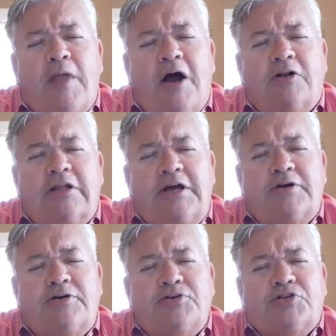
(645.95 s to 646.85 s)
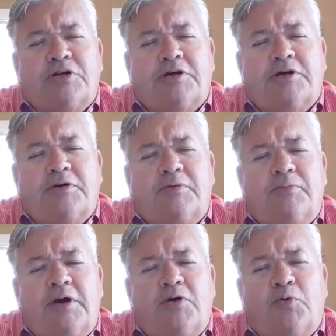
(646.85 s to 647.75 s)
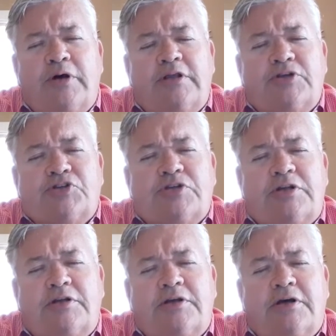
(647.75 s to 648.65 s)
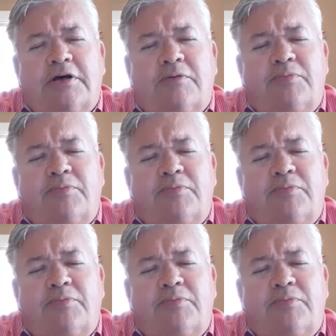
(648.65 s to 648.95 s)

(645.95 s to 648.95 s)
our leaders, uh, Mayor Willis and uh,